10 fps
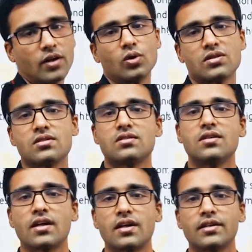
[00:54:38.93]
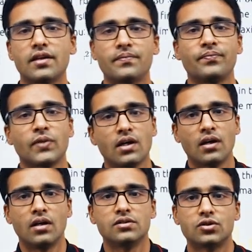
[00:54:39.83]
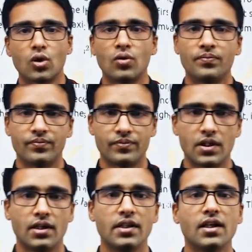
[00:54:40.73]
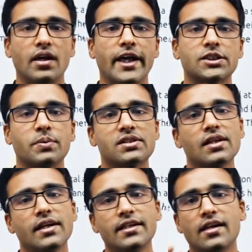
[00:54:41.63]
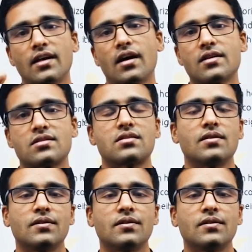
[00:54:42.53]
questions that are there. So in the, especially in the last